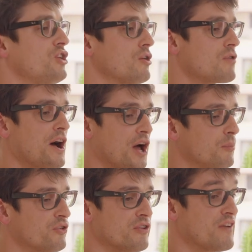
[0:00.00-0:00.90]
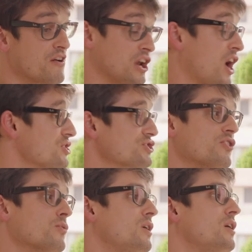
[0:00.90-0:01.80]
you know, right up to the very largest
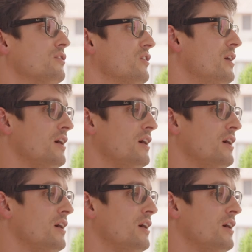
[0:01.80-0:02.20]
in the world,